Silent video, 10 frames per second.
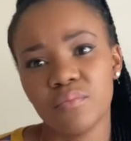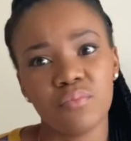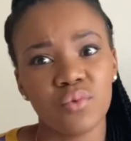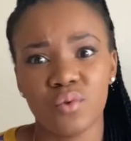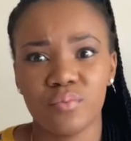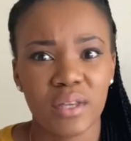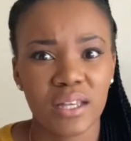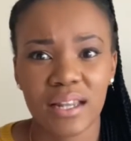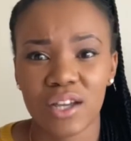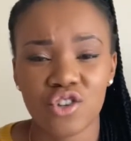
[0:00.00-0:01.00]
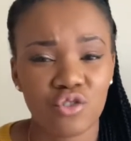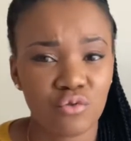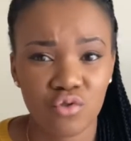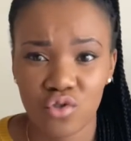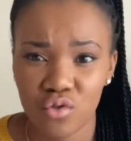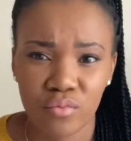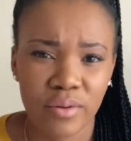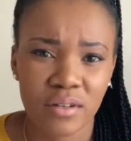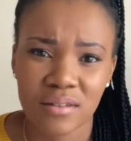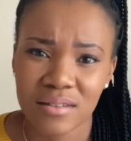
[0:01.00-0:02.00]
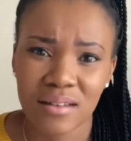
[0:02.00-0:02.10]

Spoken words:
will be like YouTubers.